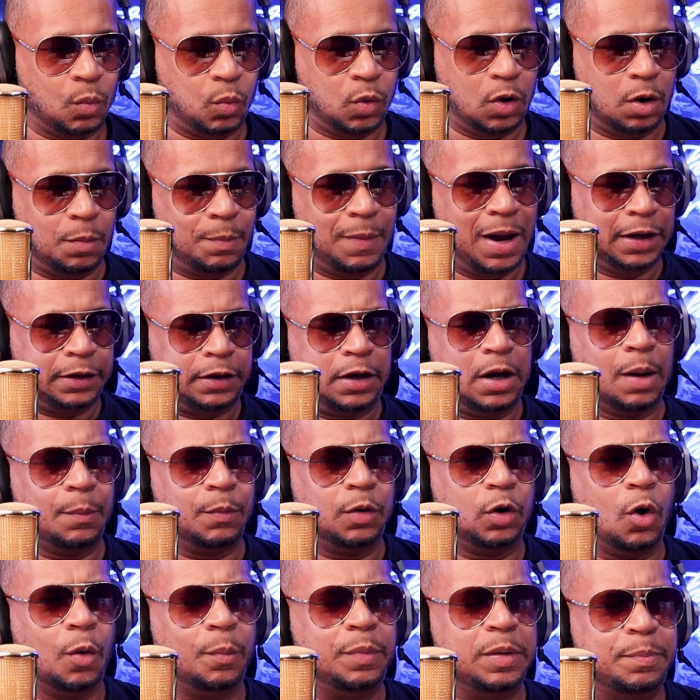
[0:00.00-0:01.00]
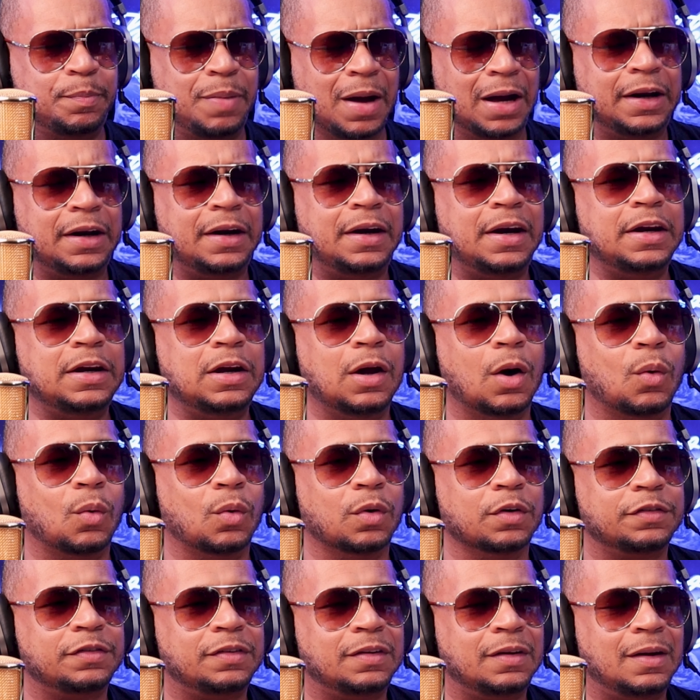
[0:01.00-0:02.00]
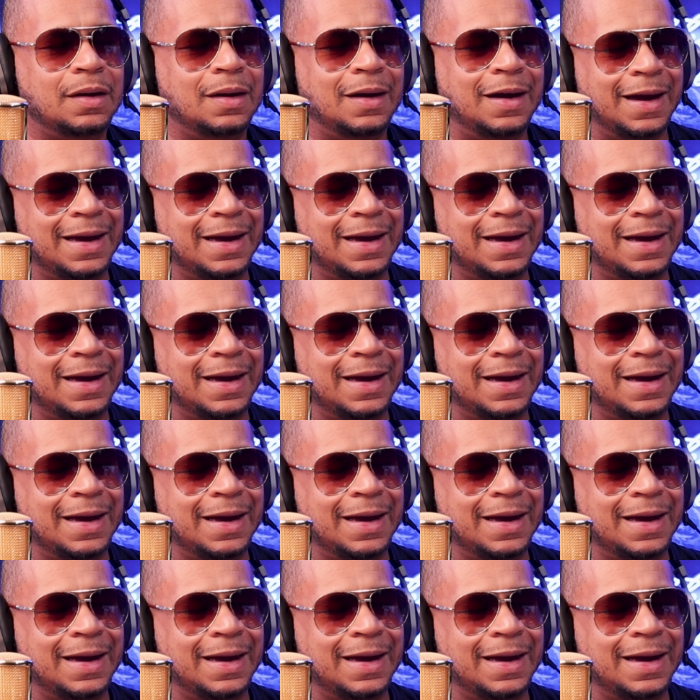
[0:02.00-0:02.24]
Well, my camera gonna be better than yours.